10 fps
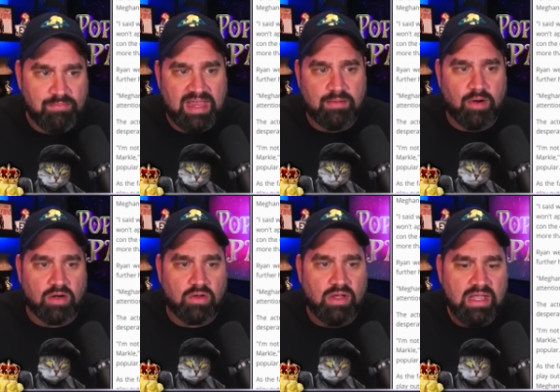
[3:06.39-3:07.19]
of Meghan
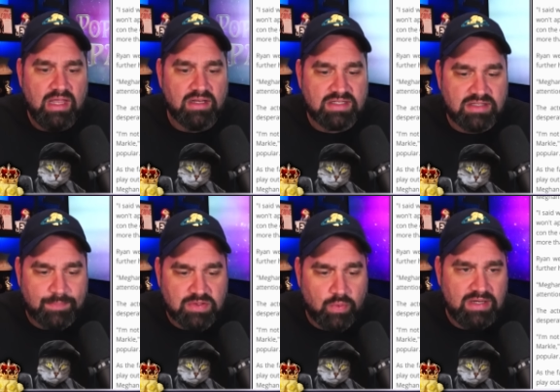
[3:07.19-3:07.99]
Markle in a
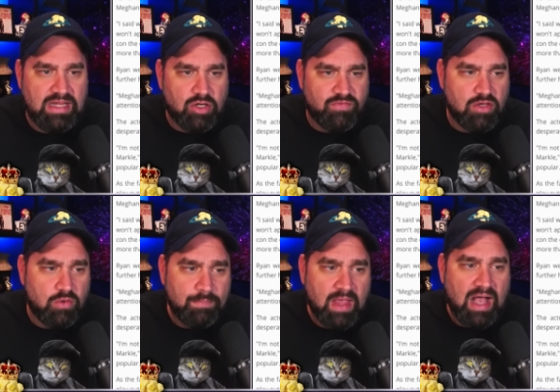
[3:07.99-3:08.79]
subsequent interview.